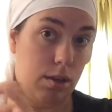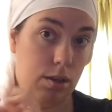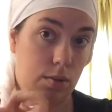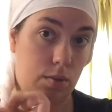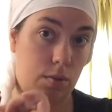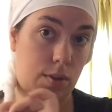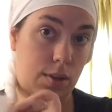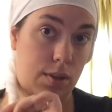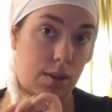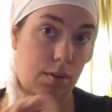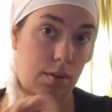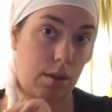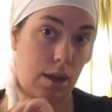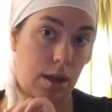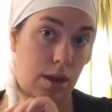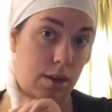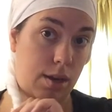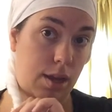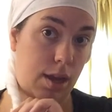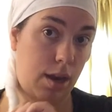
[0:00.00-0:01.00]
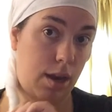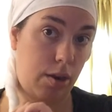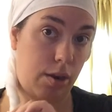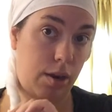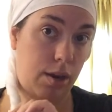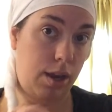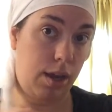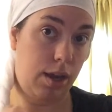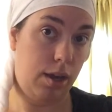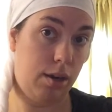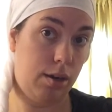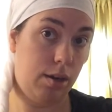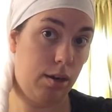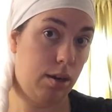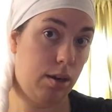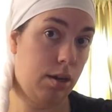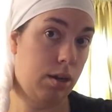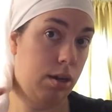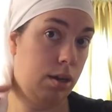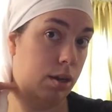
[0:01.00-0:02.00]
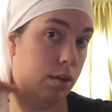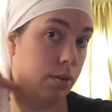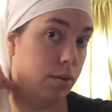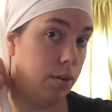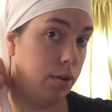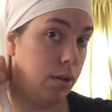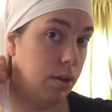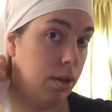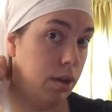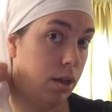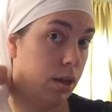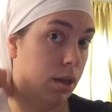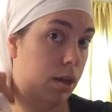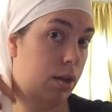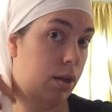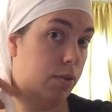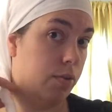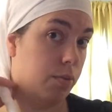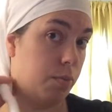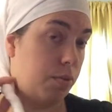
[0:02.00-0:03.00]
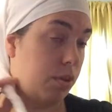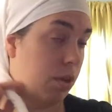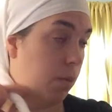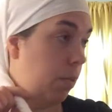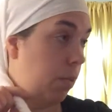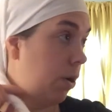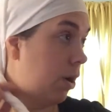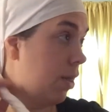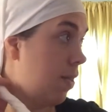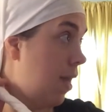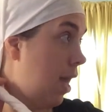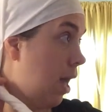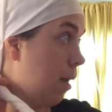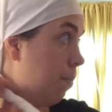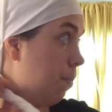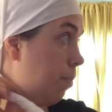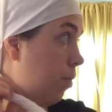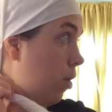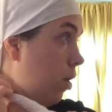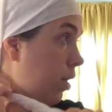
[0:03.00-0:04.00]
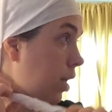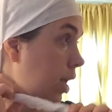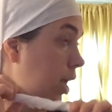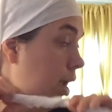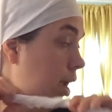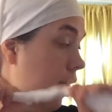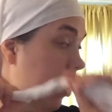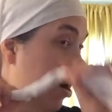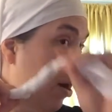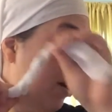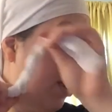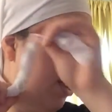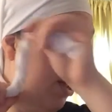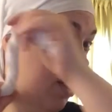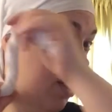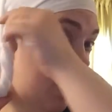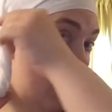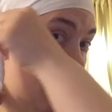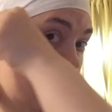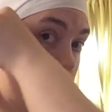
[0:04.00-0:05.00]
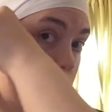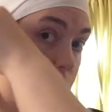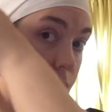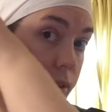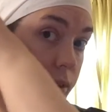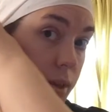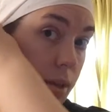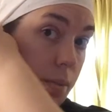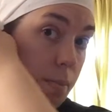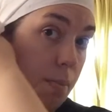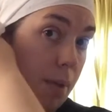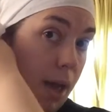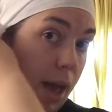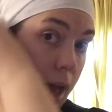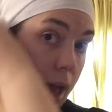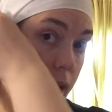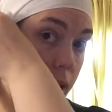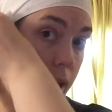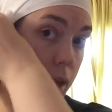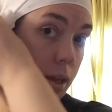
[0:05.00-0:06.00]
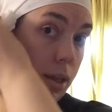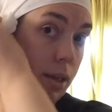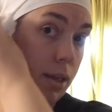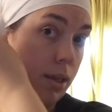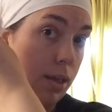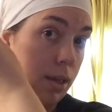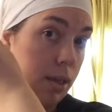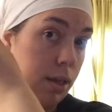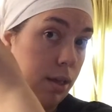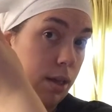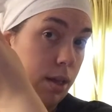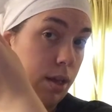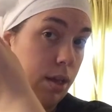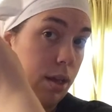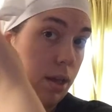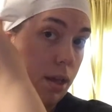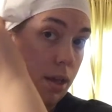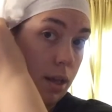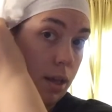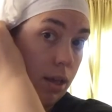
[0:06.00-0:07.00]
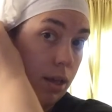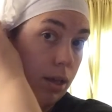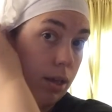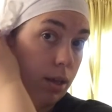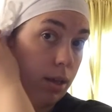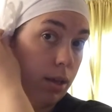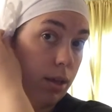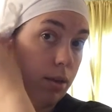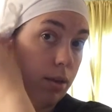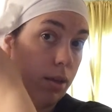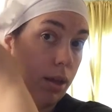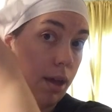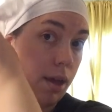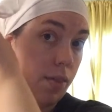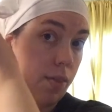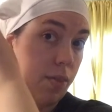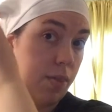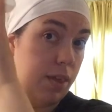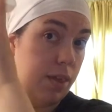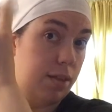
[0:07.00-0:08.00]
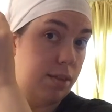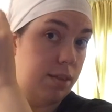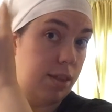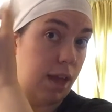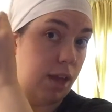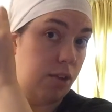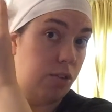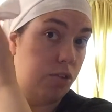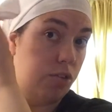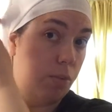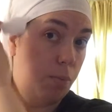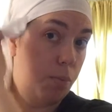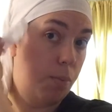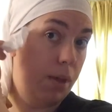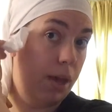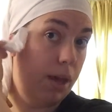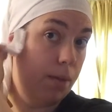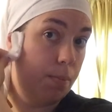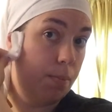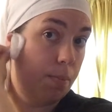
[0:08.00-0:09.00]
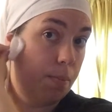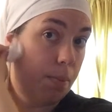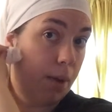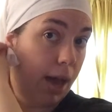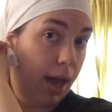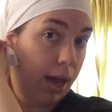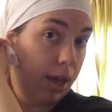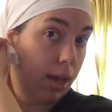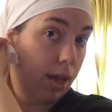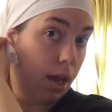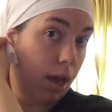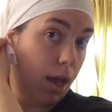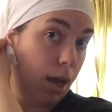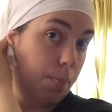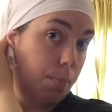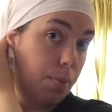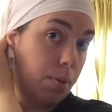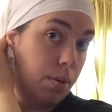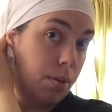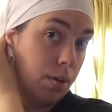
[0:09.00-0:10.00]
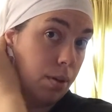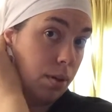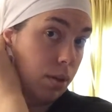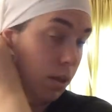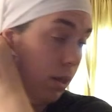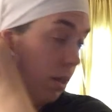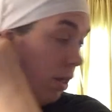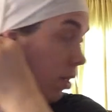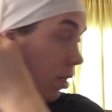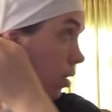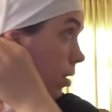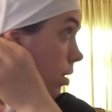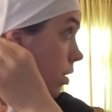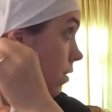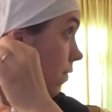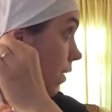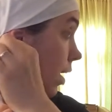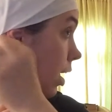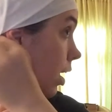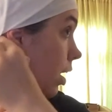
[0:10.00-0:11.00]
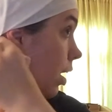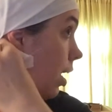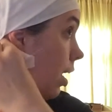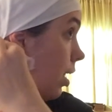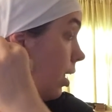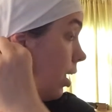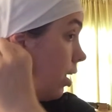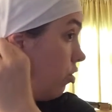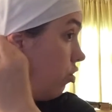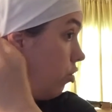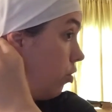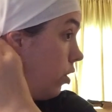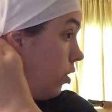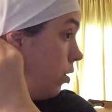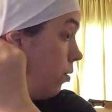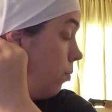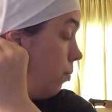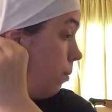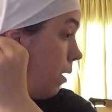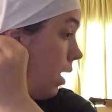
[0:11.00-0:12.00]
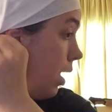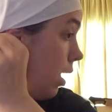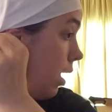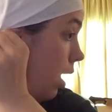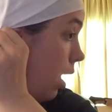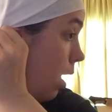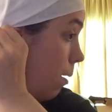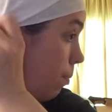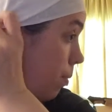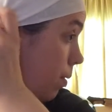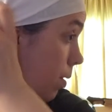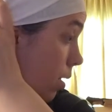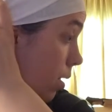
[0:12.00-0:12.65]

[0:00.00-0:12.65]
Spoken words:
twist it down tighter in here. From somewhere in that bulky area, twist it back, tuck this extra bit back up, see if I can kind of show you, back up